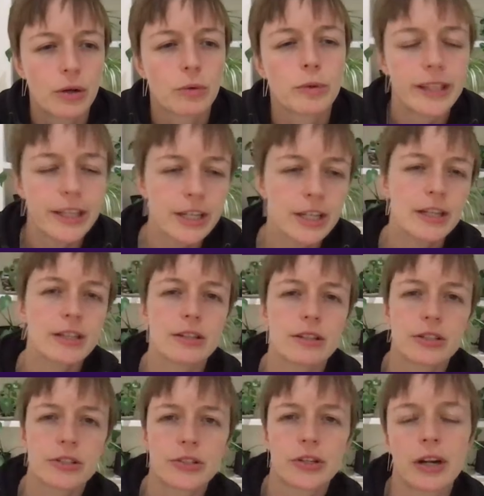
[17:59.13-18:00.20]

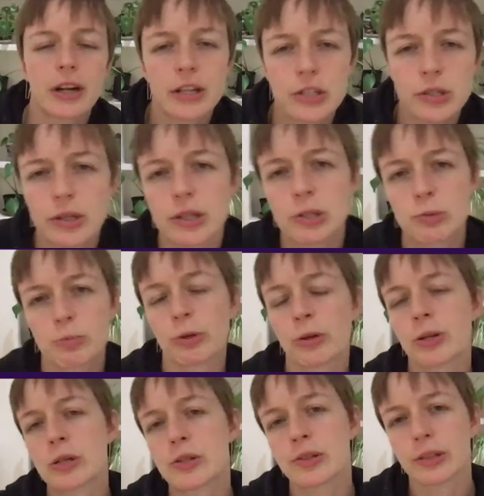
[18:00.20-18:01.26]
really starting to
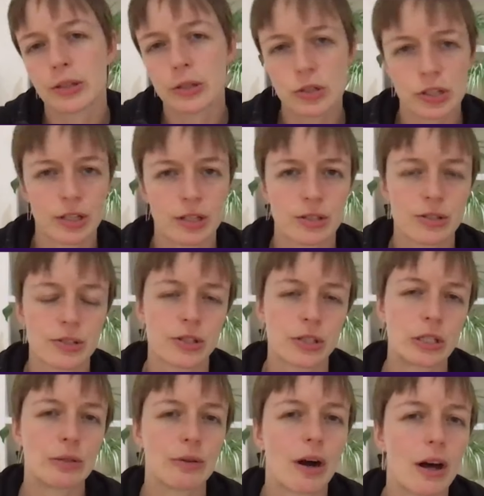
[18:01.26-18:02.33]
explore solutions
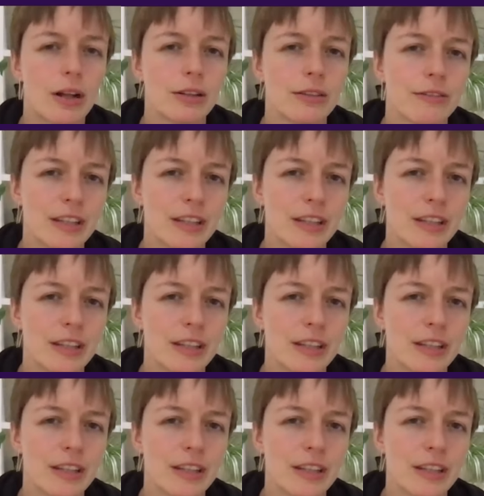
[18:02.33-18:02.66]
to all of